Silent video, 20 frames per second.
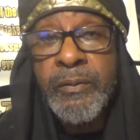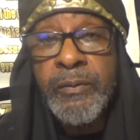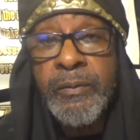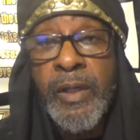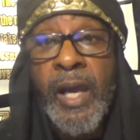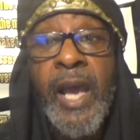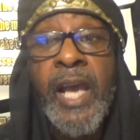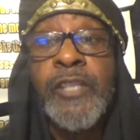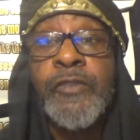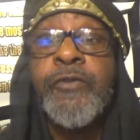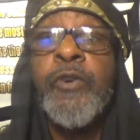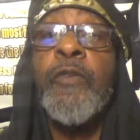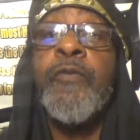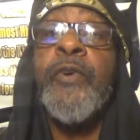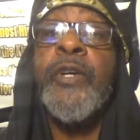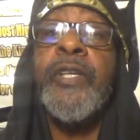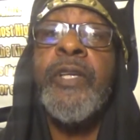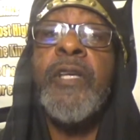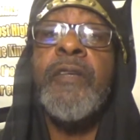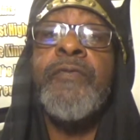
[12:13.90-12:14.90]
to ask for
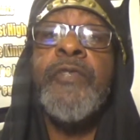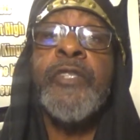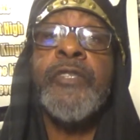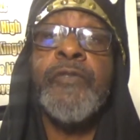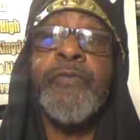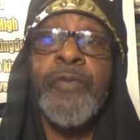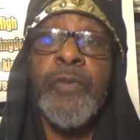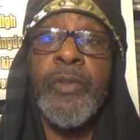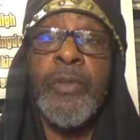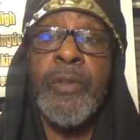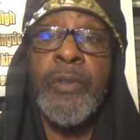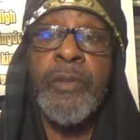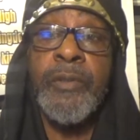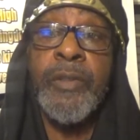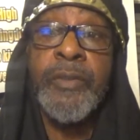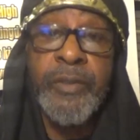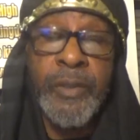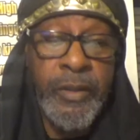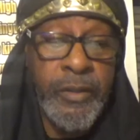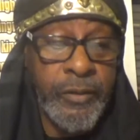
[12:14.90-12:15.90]
forgiveness for
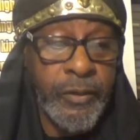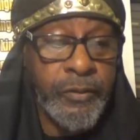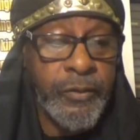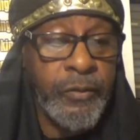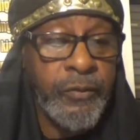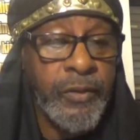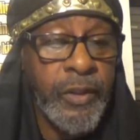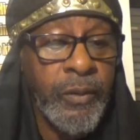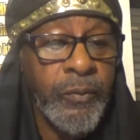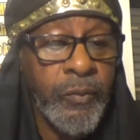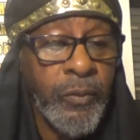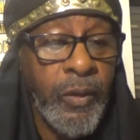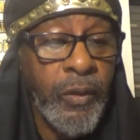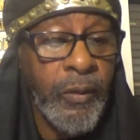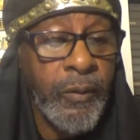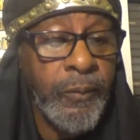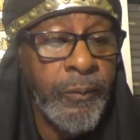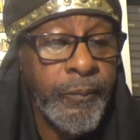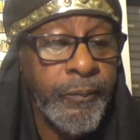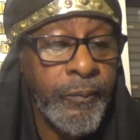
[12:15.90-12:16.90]
the things that you've done
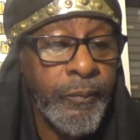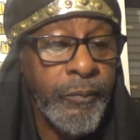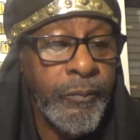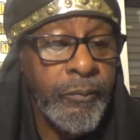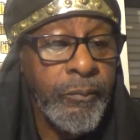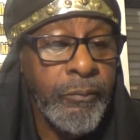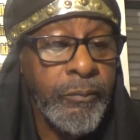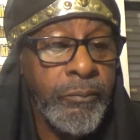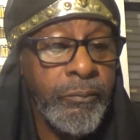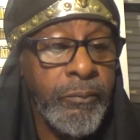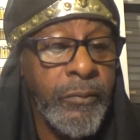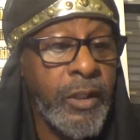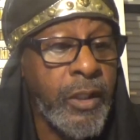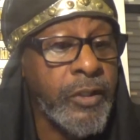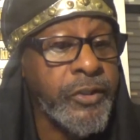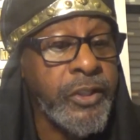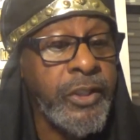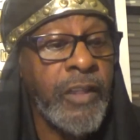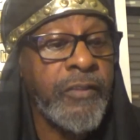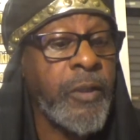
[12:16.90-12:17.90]
wrong.
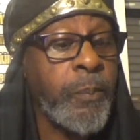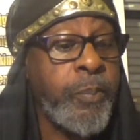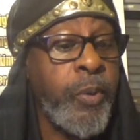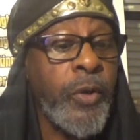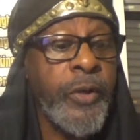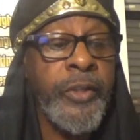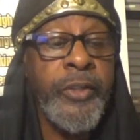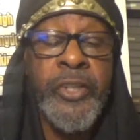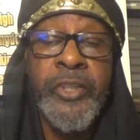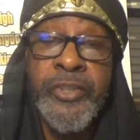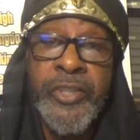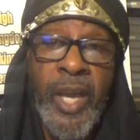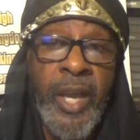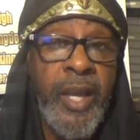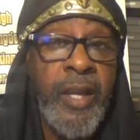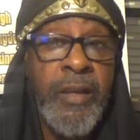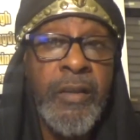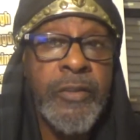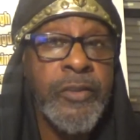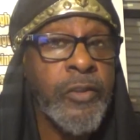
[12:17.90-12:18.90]
Because he has appointed a
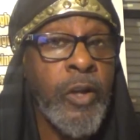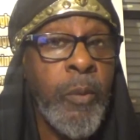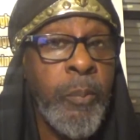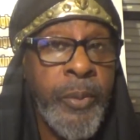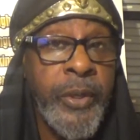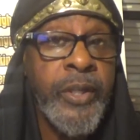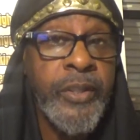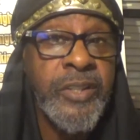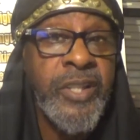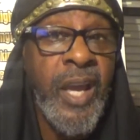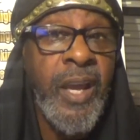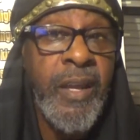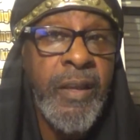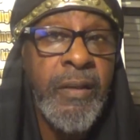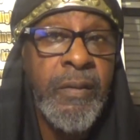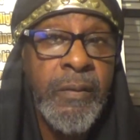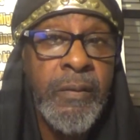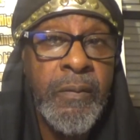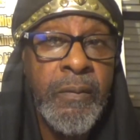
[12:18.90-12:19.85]
day, it's going to be a day